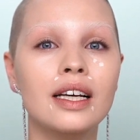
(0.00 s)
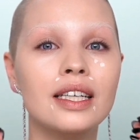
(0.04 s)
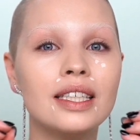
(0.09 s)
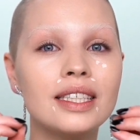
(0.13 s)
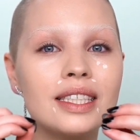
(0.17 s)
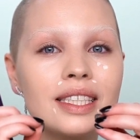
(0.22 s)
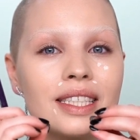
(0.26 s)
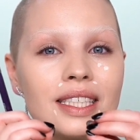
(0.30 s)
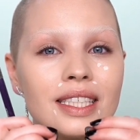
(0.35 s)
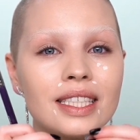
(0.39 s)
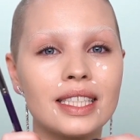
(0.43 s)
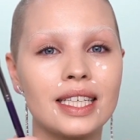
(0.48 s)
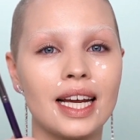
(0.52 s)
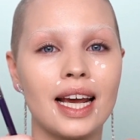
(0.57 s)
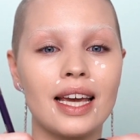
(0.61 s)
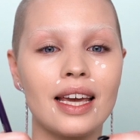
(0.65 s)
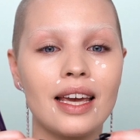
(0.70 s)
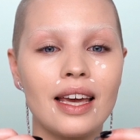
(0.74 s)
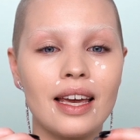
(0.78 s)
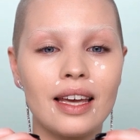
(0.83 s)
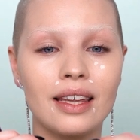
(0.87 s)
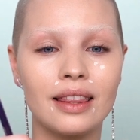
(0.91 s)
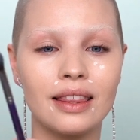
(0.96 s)
stay
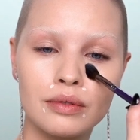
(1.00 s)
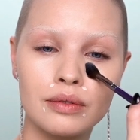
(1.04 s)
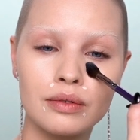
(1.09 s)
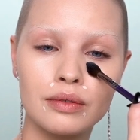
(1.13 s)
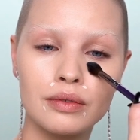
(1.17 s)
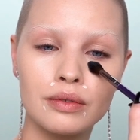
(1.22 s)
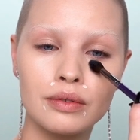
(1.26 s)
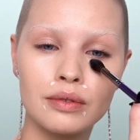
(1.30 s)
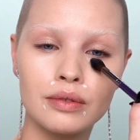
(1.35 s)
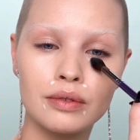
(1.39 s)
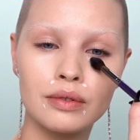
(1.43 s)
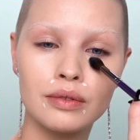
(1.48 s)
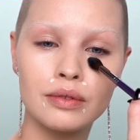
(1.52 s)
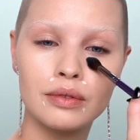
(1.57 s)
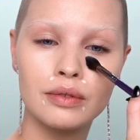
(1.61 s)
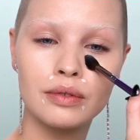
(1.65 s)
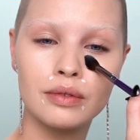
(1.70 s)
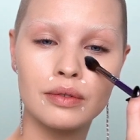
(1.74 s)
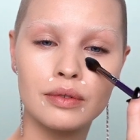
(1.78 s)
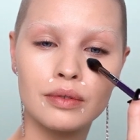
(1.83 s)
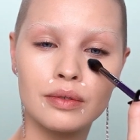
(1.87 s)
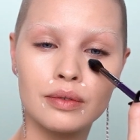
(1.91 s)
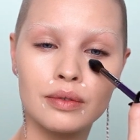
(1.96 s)
in that
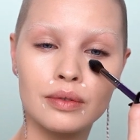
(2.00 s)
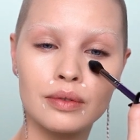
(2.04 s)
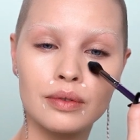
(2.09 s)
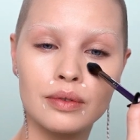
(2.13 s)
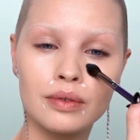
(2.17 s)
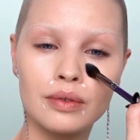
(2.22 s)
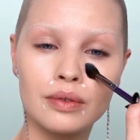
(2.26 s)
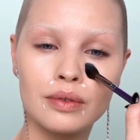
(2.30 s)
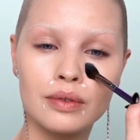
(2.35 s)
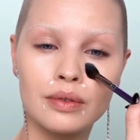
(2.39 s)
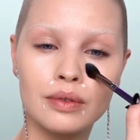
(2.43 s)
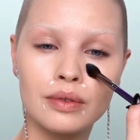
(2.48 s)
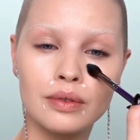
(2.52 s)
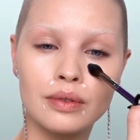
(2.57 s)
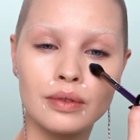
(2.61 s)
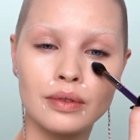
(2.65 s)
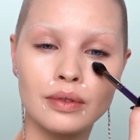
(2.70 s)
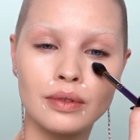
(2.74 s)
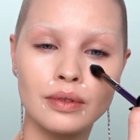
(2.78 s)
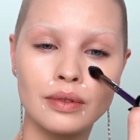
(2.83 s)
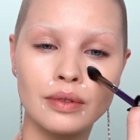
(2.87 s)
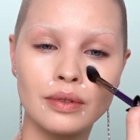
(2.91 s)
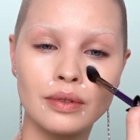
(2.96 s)
specific area.